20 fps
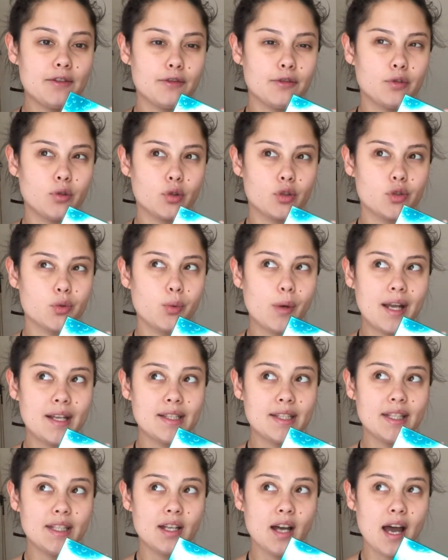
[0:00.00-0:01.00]
for
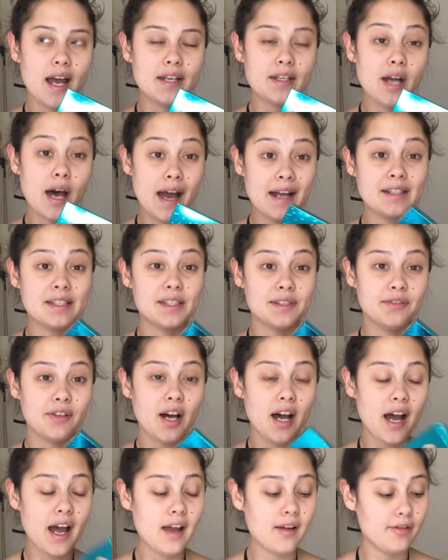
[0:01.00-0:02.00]

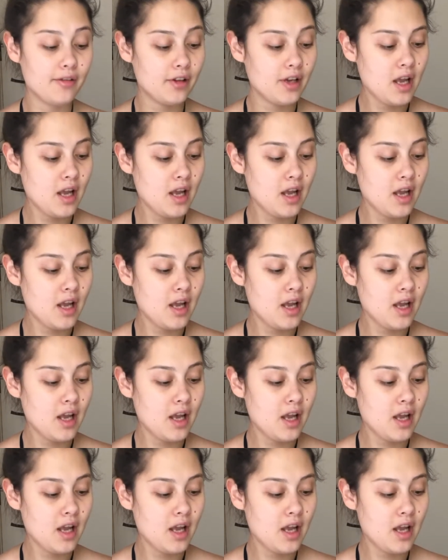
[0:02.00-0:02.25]
$29.95